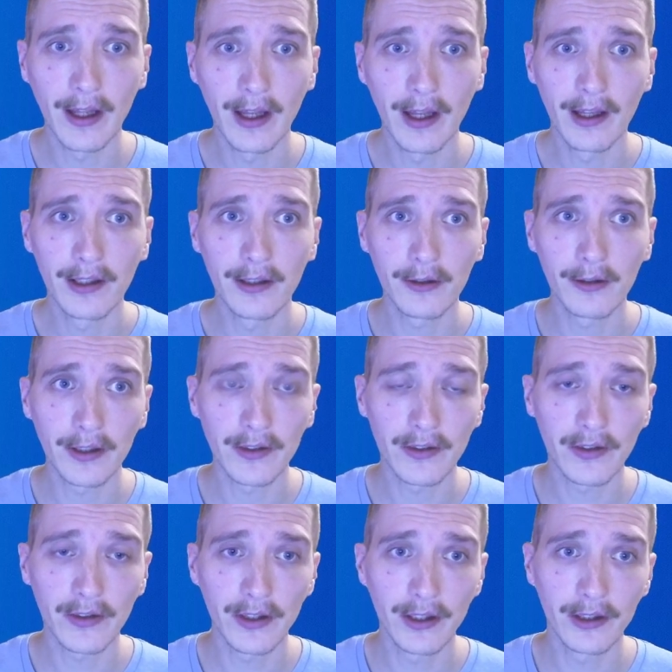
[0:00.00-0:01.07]
you can
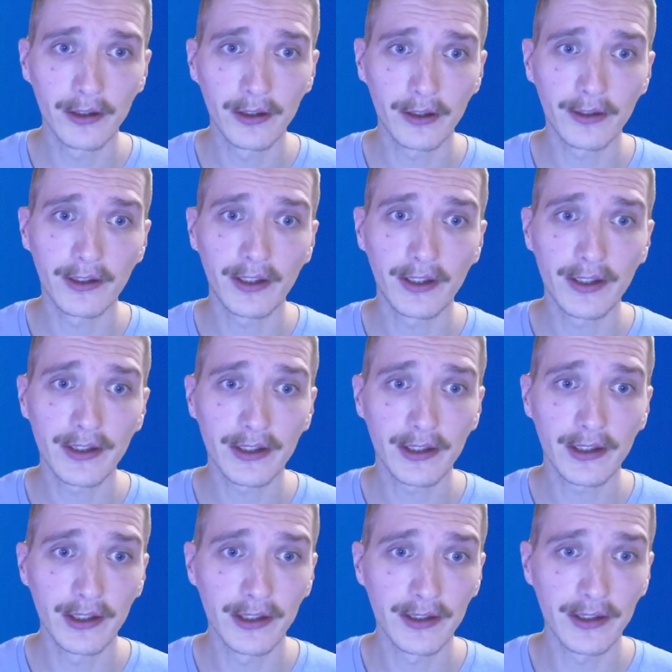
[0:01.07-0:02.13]
see your disk
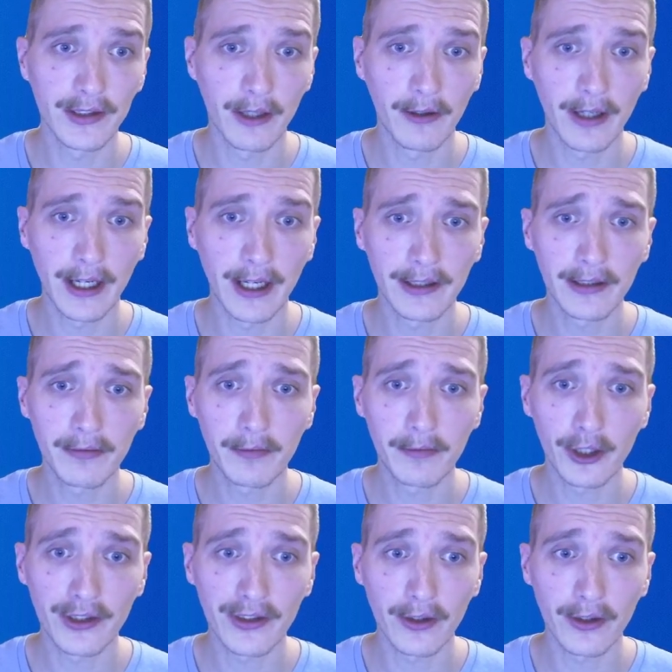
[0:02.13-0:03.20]
is now added.
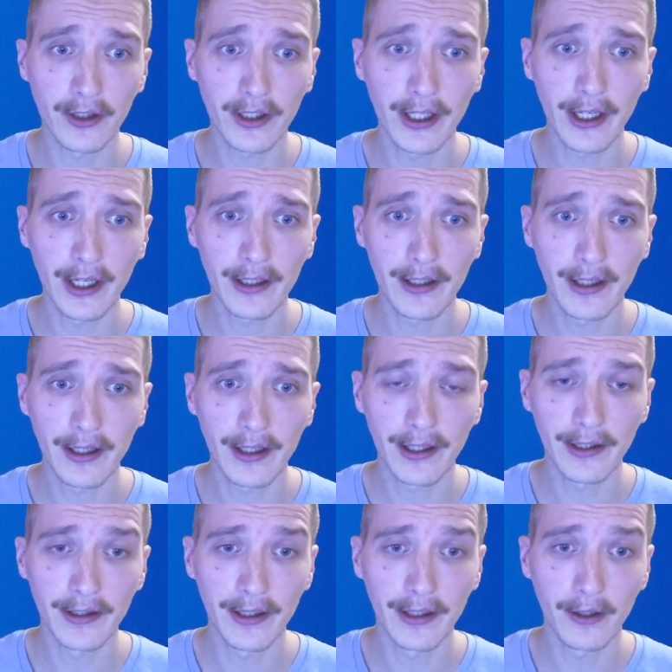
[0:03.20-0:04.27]
Press OK
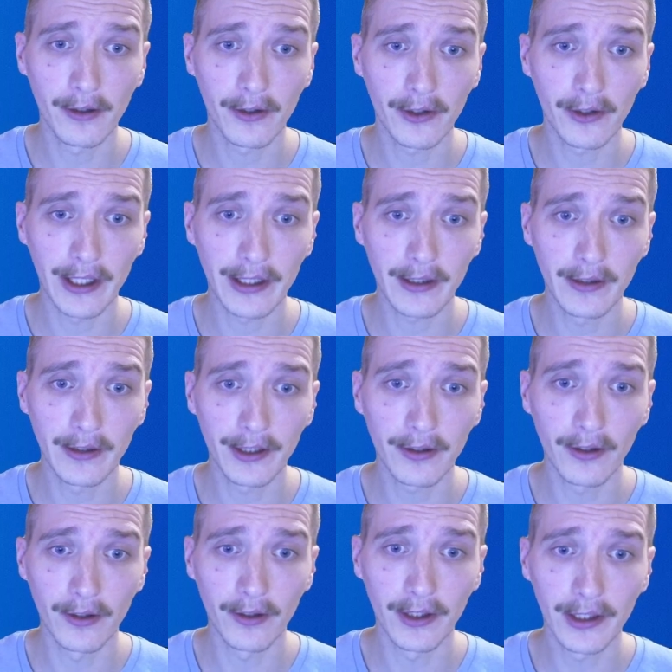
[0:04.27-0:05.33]
and now right click
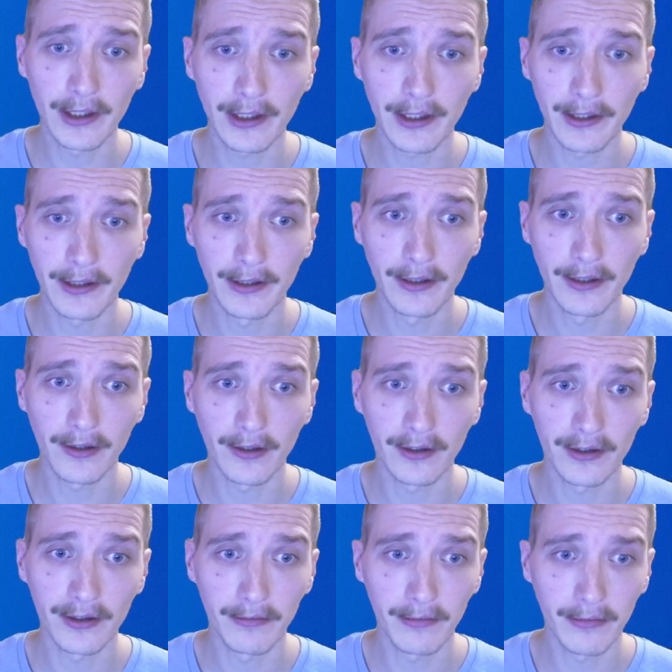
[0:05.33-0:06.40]
on it, on
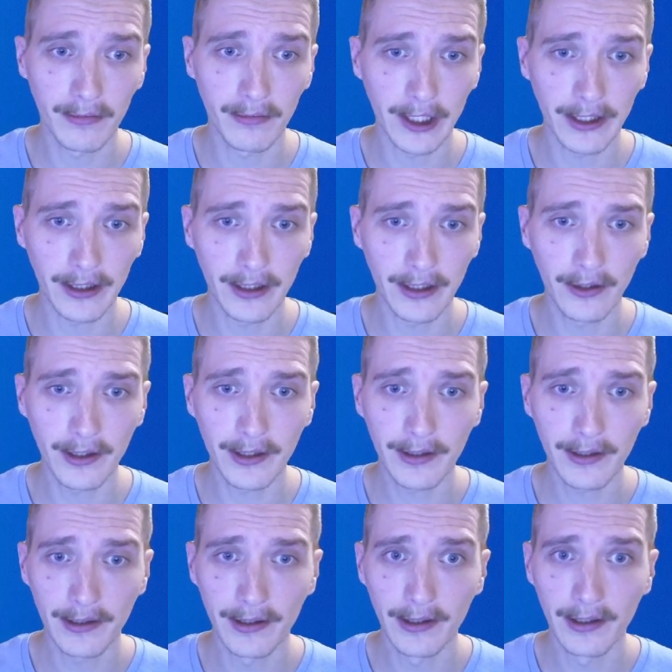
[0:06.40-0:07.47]
the black area,
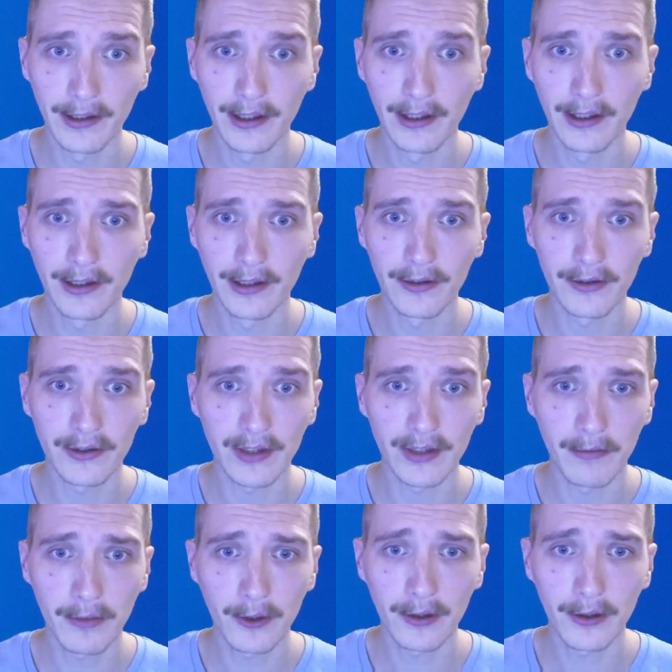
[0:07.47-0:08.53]
new
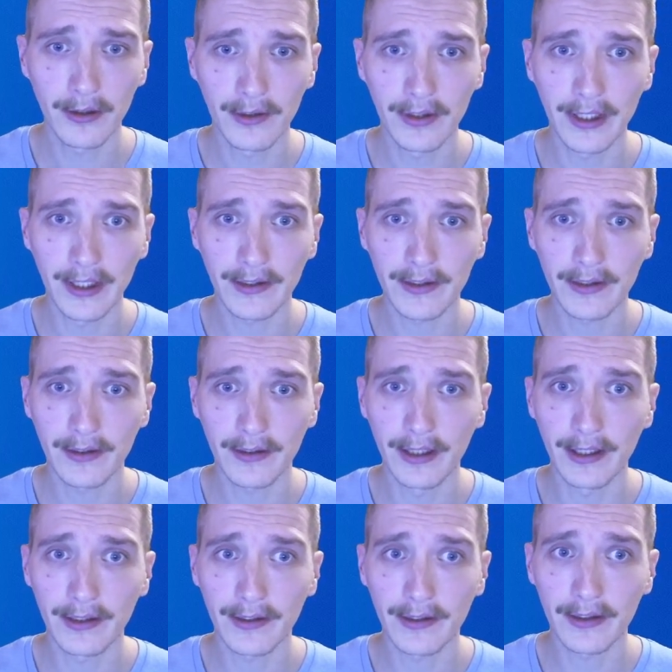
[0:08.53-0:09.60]
sample, next,
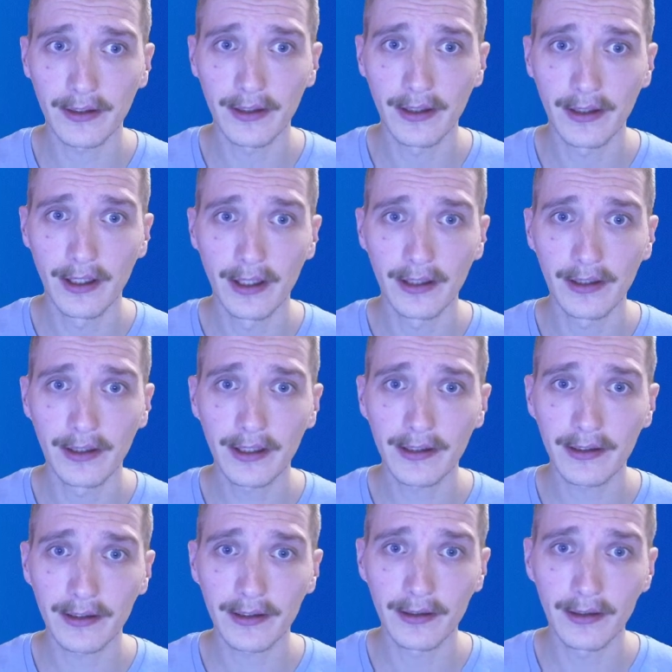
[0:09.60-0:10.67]
next, next,
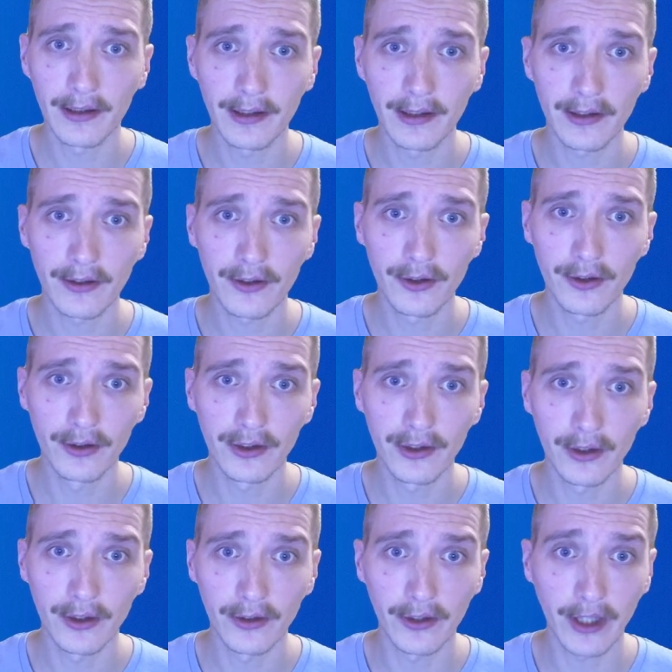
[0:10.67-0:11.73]
choose
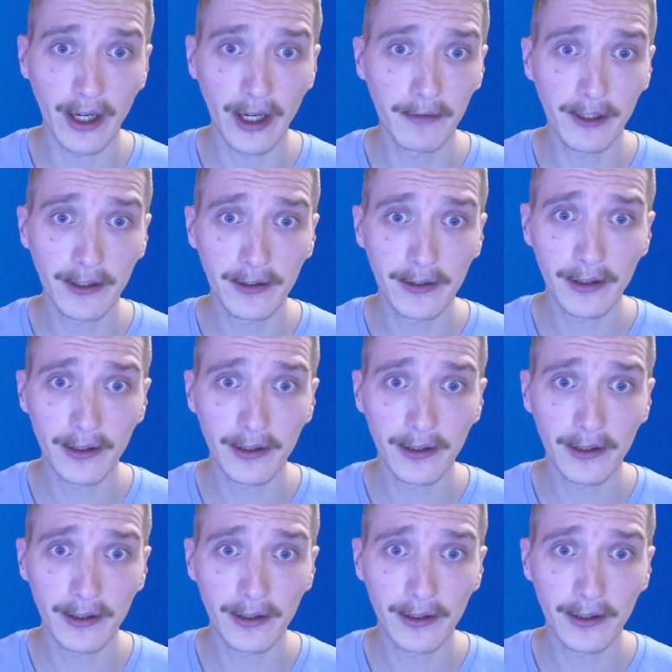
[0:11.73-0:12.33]
your drive letter,